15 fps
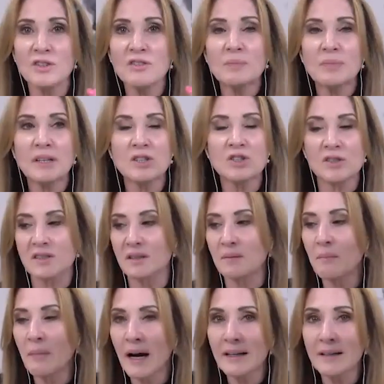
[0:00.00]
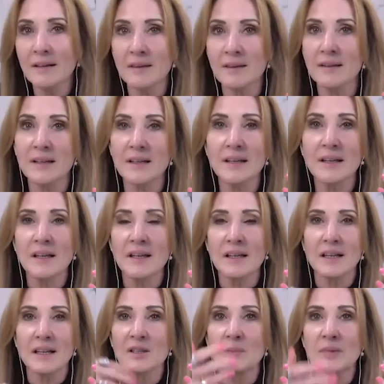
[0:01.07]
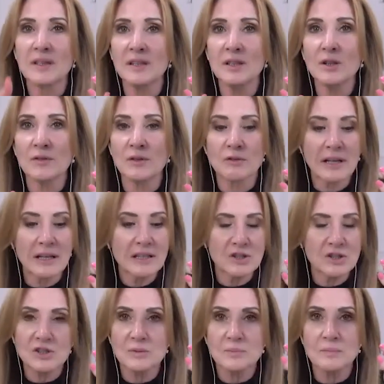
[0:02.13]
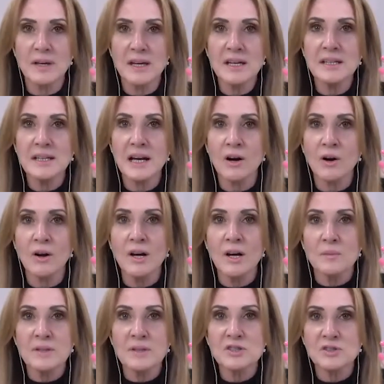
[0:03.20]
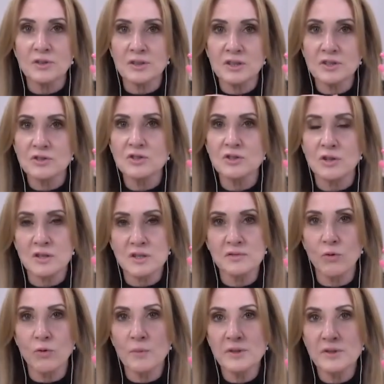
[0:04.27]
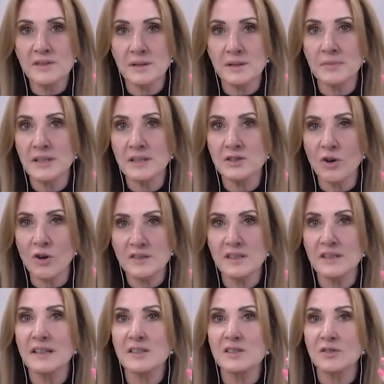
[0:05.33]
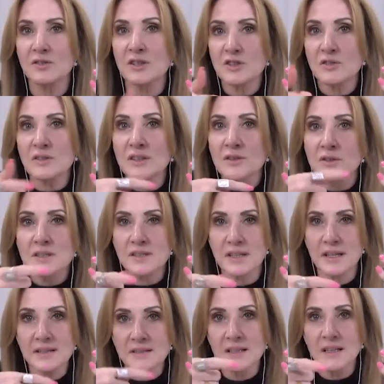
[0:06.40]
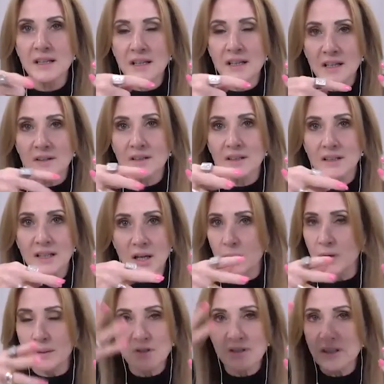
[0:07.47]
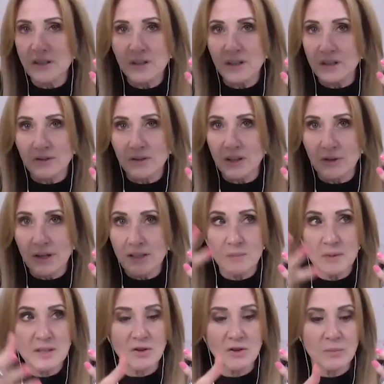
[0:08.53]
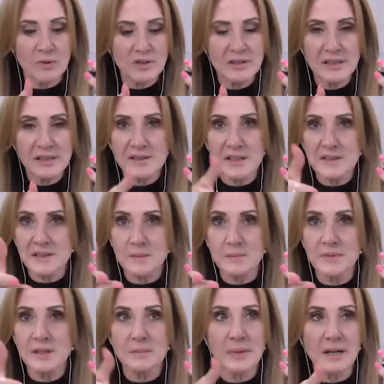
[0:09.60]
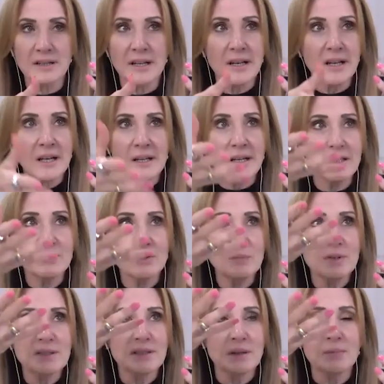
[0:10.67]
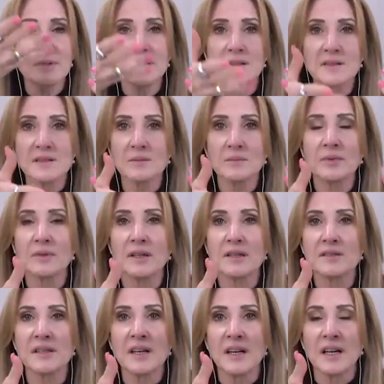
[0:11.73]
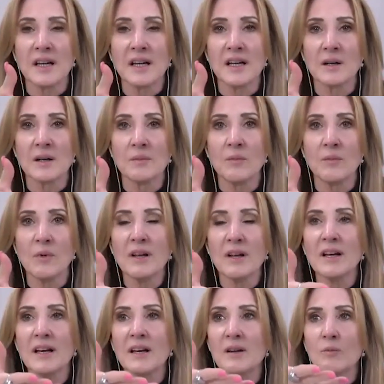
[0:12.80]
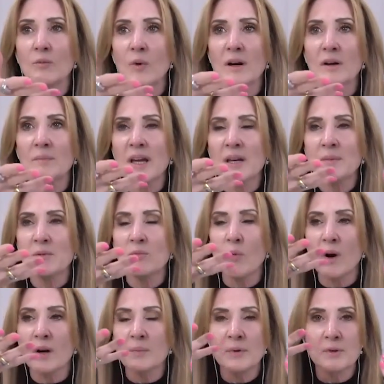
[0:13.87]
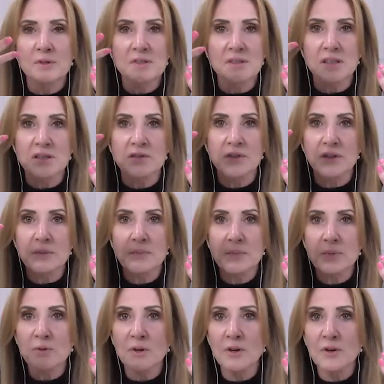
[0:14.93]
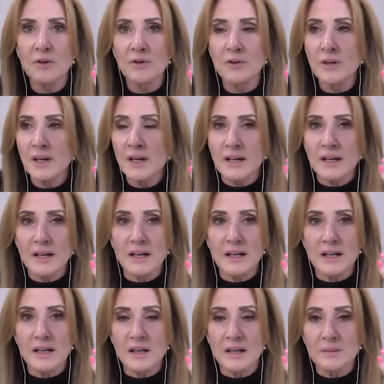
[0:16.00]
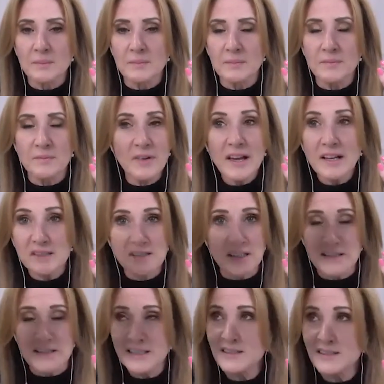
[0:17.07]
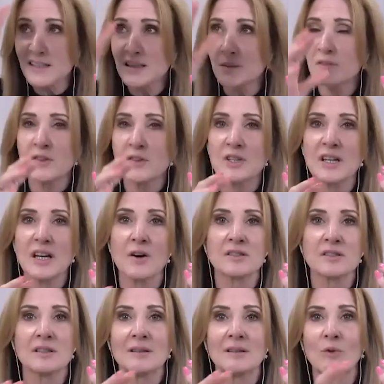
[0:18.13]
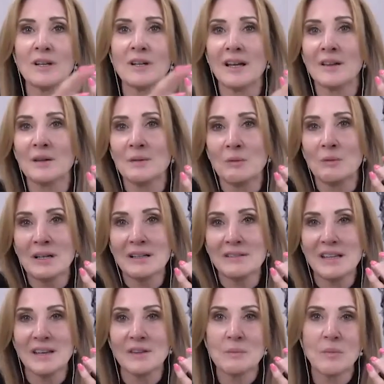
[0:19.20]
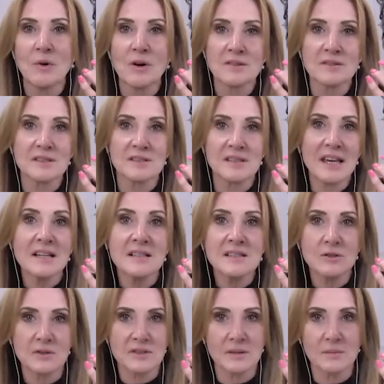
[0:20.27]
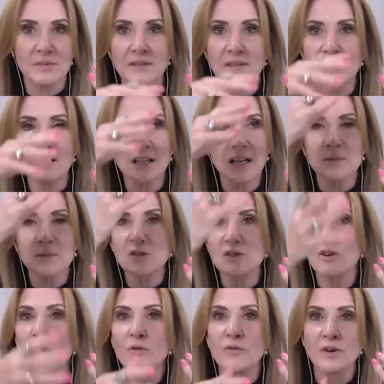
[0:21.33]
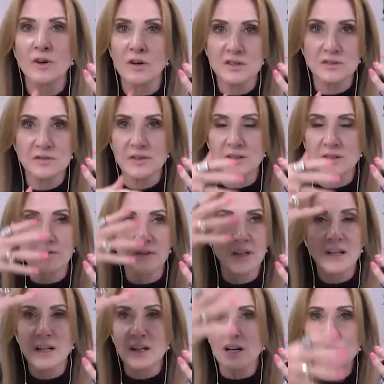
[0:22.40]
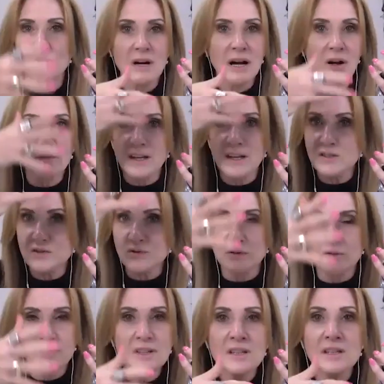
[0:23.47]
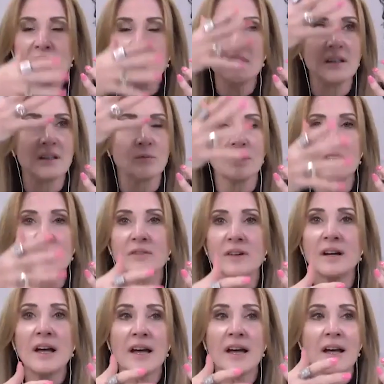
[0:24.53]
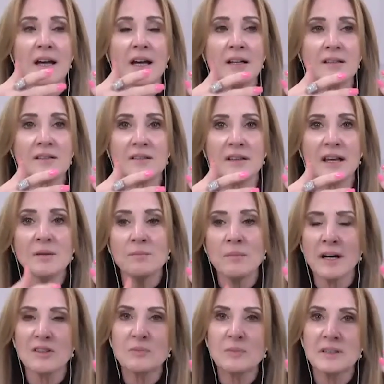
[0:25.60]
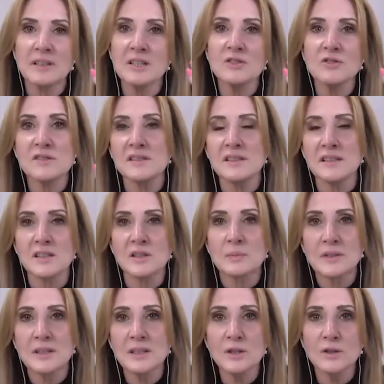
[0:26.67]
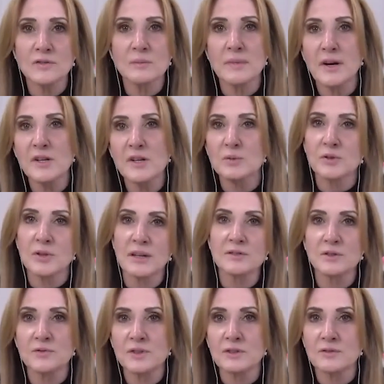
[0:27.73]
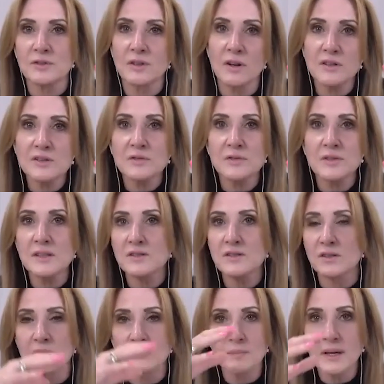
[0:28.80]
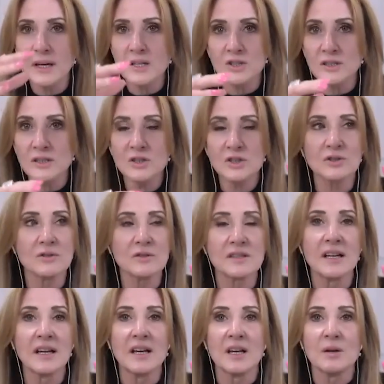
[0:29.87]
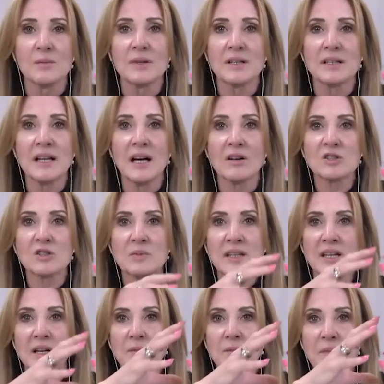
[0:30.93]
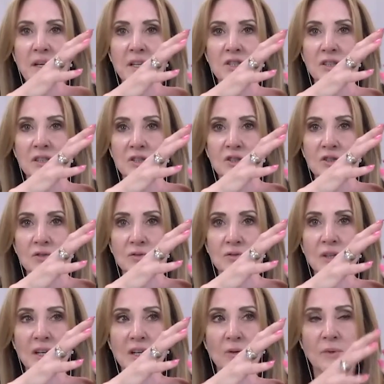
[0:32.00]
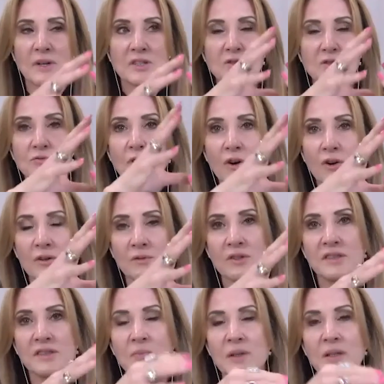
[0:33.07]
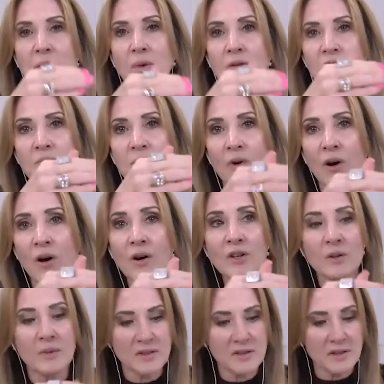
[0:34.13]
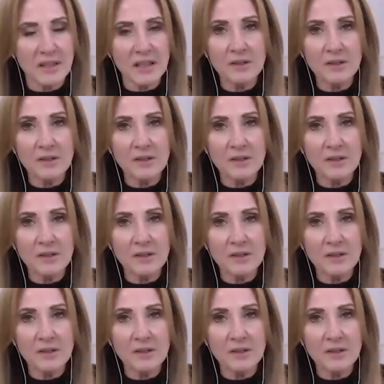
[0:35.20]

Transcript: have been just a minor thing at the beginning of the relationship may now be starting to transform into something toxic that's starting to irritate the couple. I'm just giving a, a random example. So, sure. let's say it's something about it could be something as simple as um, uh, uh maybe one person is very pro um, vaccines. Let's take something very current, and one other one the other partners is anti or something, and then it comes to the whole philosophy of around that sort of thinking and whatever, and that might have been interesting at the beginning of the marriage where you have differing philosophies on major issues, but now it's become a major issue where it's grown because there's been multiple arguments.